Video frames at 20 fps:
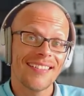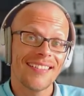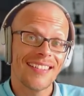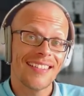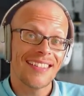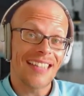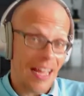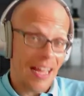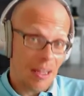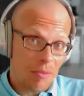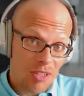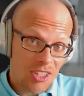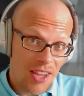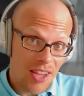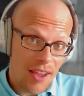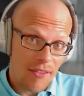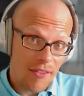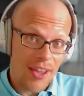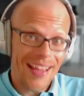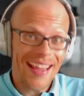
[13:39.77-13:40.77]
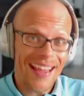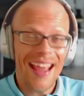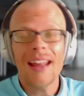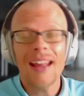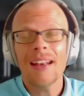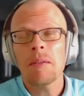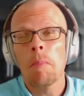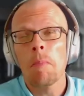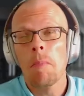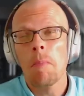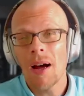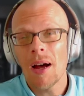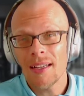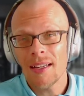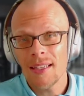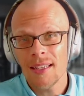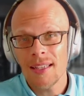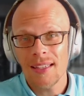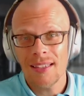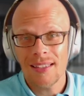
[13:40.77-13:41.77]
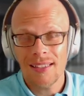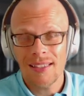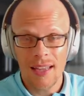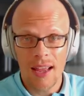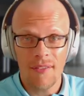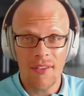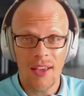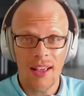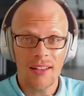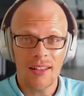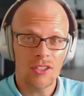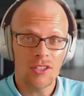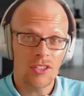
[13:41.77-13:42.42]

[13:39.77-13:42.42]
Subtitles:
time-saving and money-saving